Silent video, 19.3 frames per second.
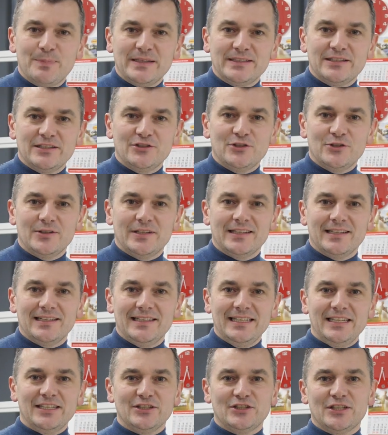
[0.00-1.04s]
Business Unit
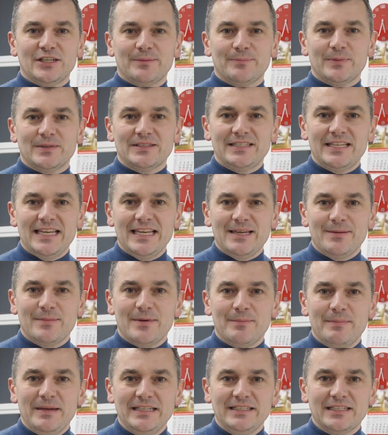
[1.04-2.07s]
Leadership Team
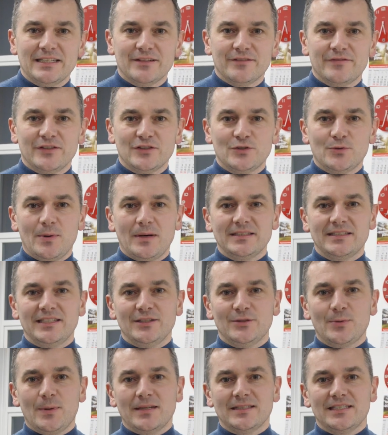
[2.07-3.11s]
meeting for
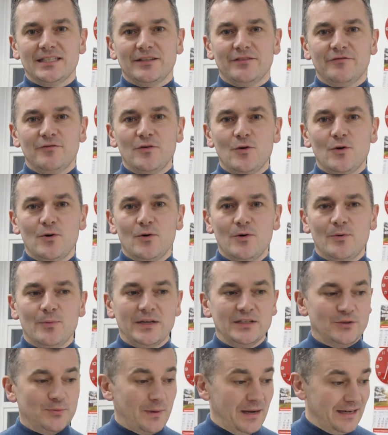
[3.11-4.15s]
2024,
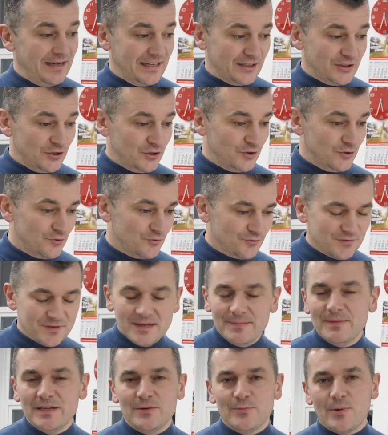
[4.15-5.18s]
which went
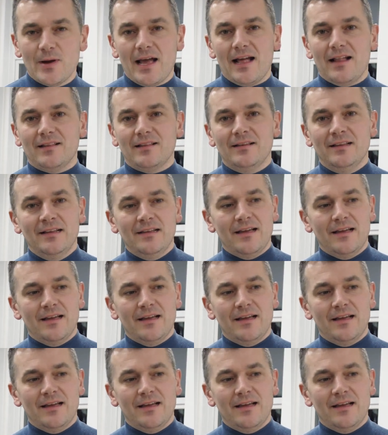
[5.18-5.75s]
extremely well.